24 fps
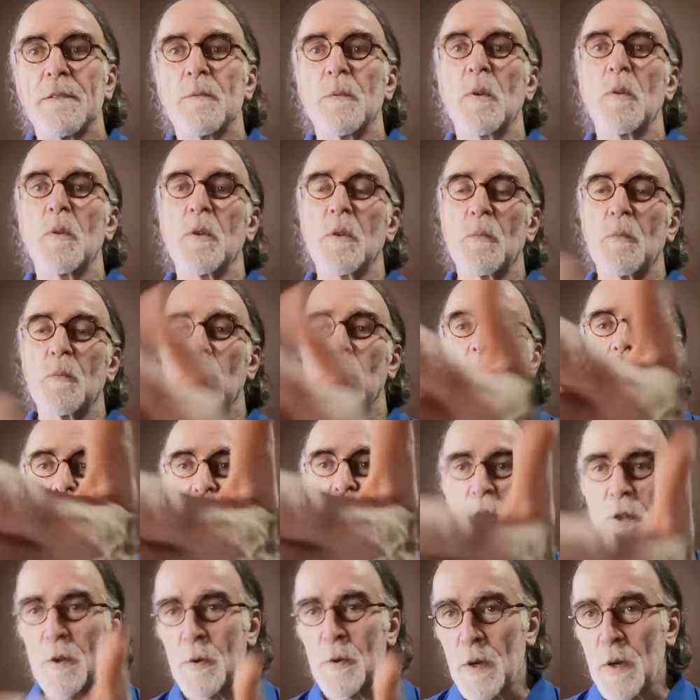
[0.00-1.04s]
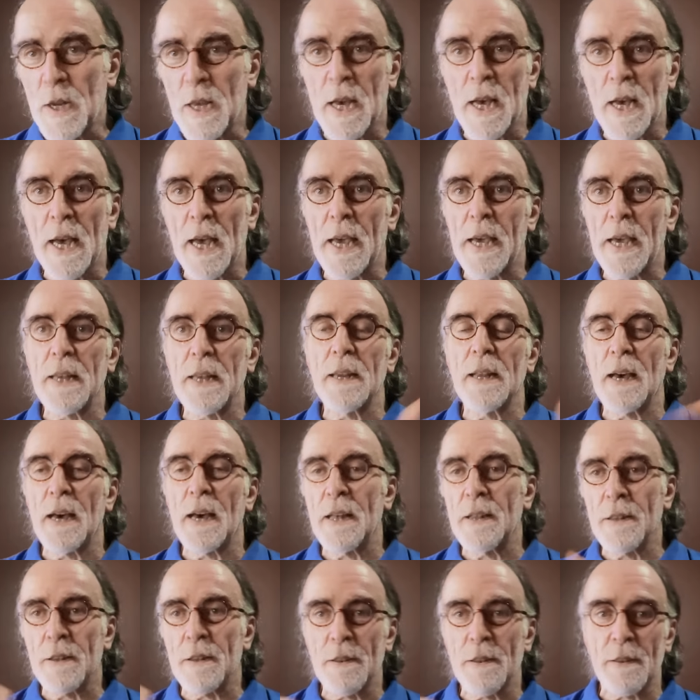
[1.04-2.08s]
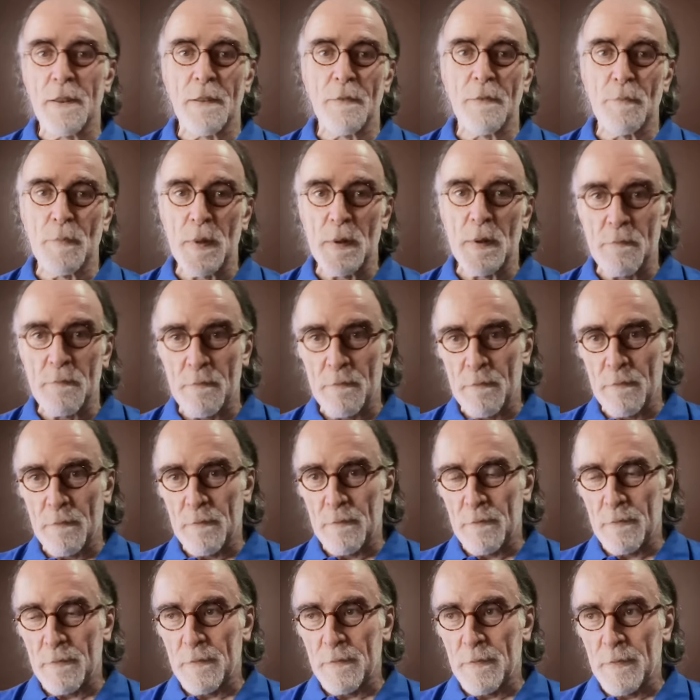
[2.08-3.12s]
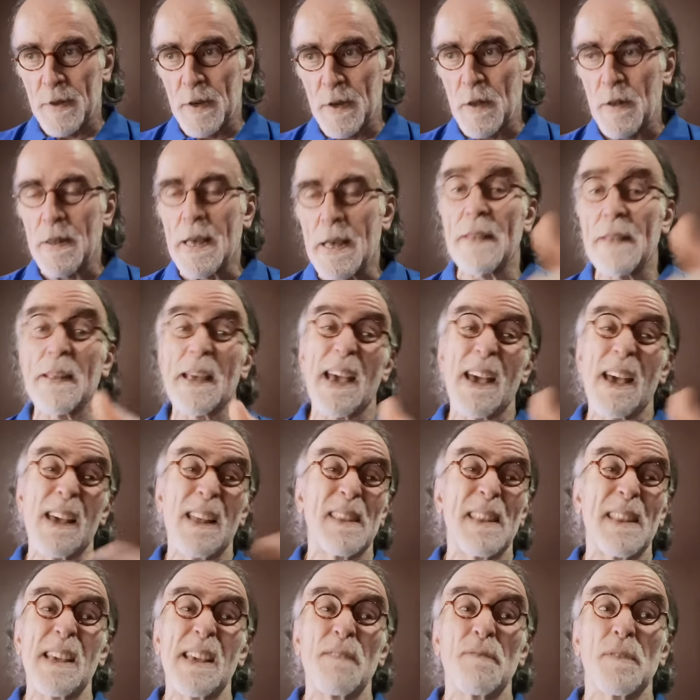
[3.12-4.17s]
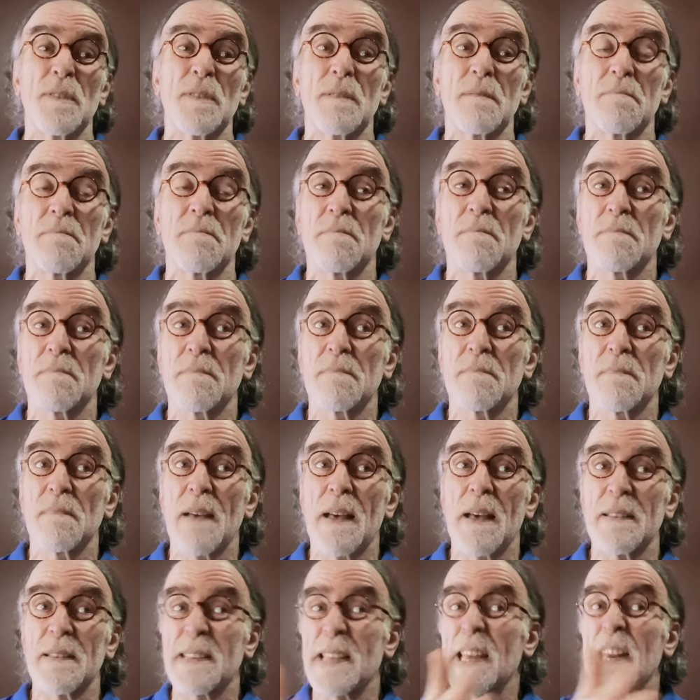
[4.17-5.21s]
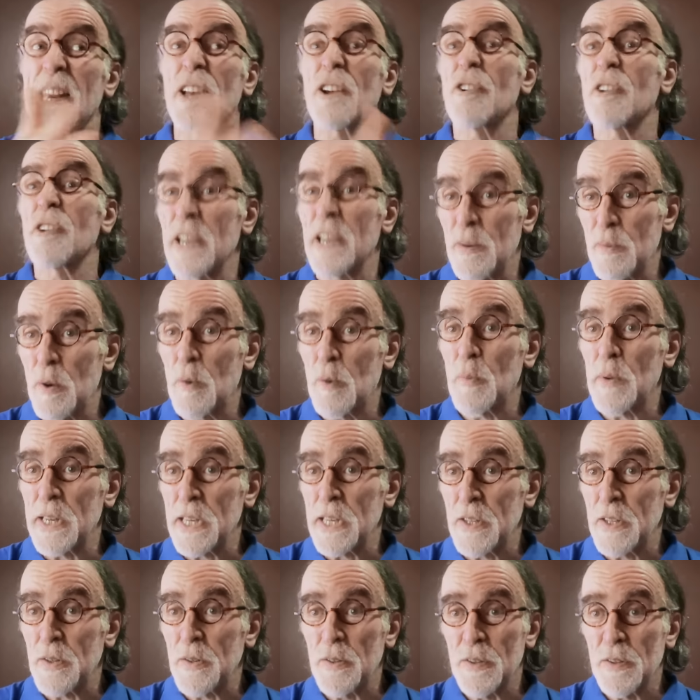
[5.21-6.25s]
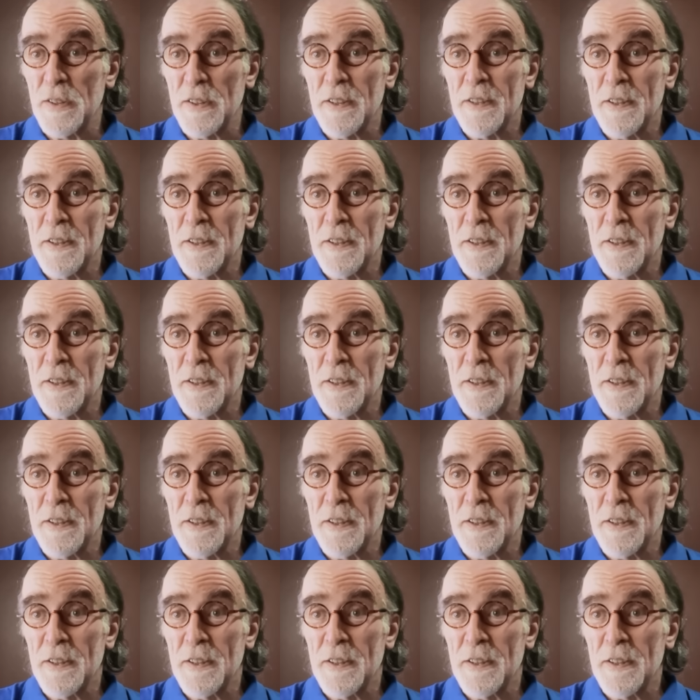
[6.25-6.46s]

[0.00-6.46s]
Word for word: what you and I and others have been, you know, and they, have, they even denigrate what we do.